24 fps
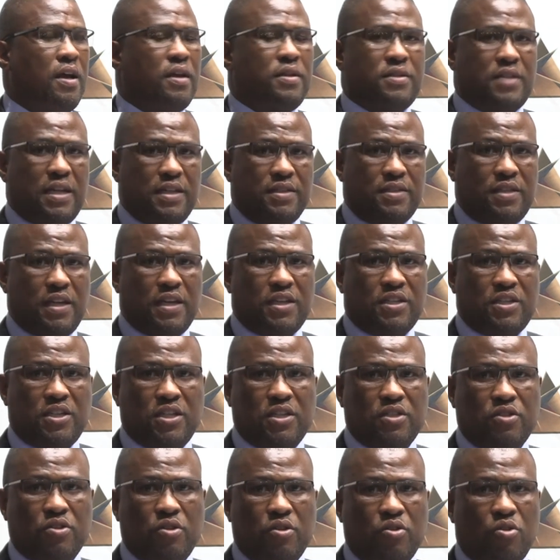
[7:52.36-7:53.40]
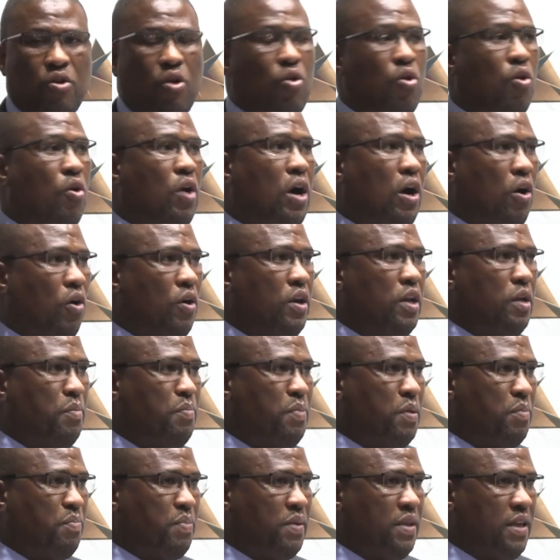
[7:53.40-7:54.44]
transaction, no longer only
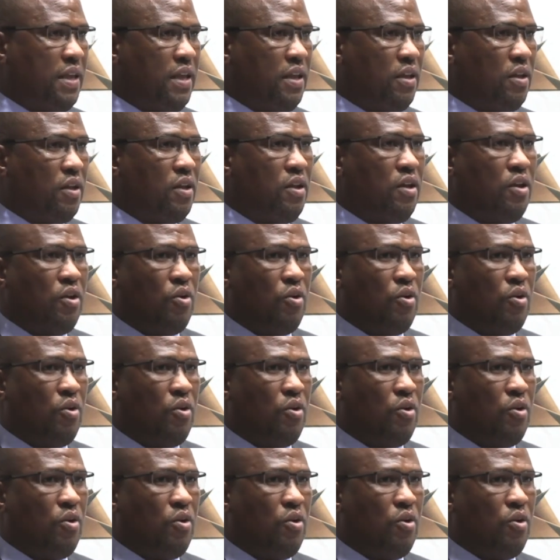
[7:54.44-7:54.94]
PPE,